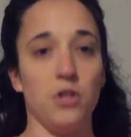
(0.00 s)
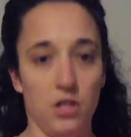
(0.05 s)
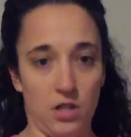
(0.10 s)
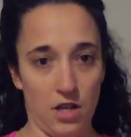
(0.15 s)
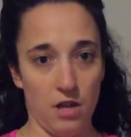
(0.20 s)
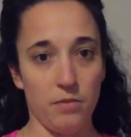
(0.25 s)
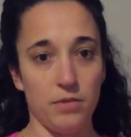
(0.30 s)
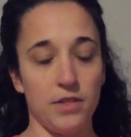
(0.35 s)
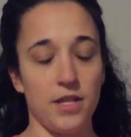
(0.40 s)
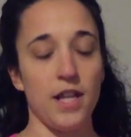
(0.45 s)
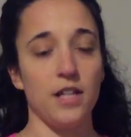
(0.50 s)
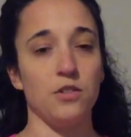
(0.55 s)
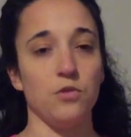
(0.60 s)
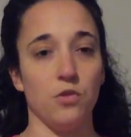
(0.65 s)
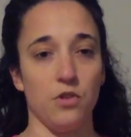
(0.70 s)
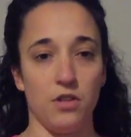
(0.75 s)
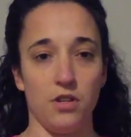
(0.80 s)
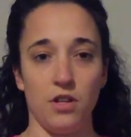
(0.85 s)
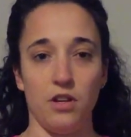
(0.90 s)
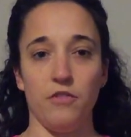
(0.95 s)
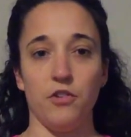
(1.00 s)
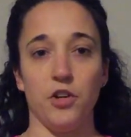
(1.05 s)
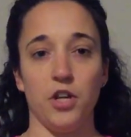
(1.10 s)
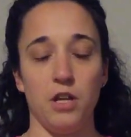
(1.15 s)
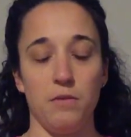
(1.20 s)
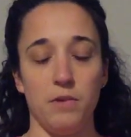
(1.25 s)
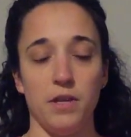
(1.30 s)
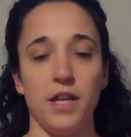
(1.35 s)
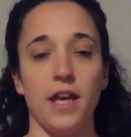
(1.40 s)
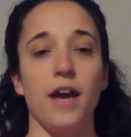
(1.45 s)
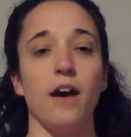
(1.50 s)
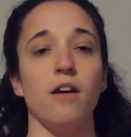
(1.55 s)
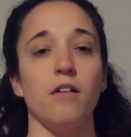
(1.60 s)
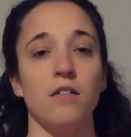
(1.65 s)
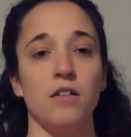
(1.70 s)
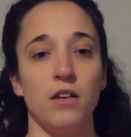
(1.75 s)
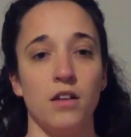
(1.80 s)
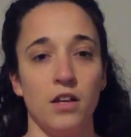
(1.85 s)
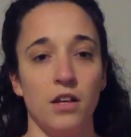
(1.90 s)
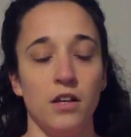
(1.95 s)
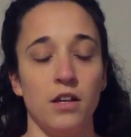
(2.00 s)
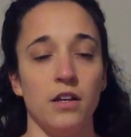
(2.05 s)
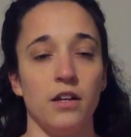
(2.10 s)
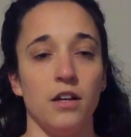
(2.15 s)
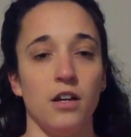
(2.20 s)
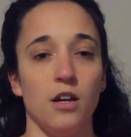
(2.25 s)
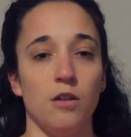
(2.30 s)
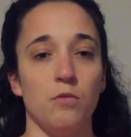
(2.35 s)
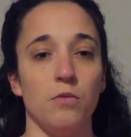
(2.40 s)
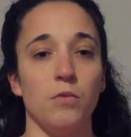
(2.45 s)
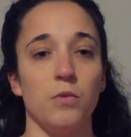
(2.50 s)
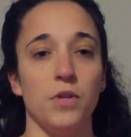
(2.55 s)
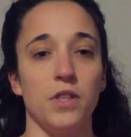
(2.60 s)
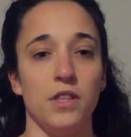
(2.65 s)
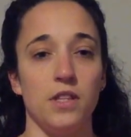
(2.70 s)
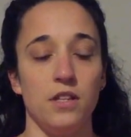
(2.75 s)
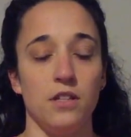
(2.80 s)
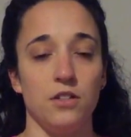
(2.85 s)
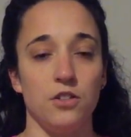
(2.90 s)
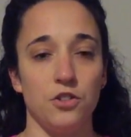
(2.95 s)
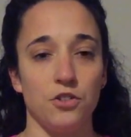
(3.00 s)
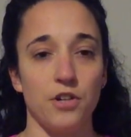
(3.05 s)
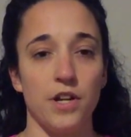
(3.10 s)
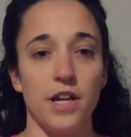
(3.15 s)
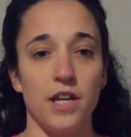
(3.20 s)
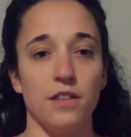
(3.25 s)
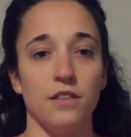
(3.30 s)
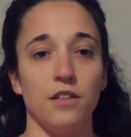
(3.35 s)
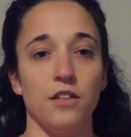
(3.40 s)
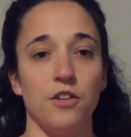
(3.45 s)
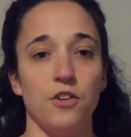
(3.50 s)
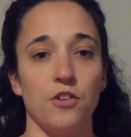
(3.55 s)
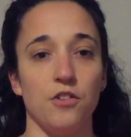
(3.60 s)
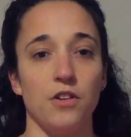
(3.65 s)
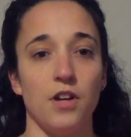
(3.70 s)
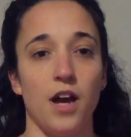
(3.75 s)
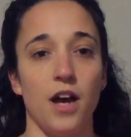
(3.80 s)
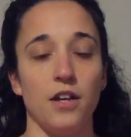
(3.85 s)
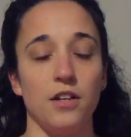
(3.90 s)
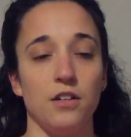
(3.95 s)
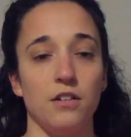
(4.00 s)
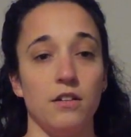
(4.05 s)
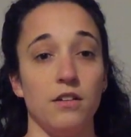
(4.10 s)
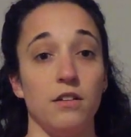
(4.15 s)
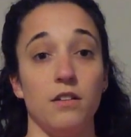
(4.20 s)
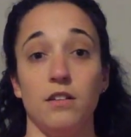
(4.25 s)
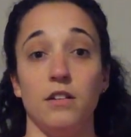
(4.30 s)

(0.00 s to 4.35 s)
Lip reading: pull-ups, that sort of thing if you're keeping count. With the strength, you're not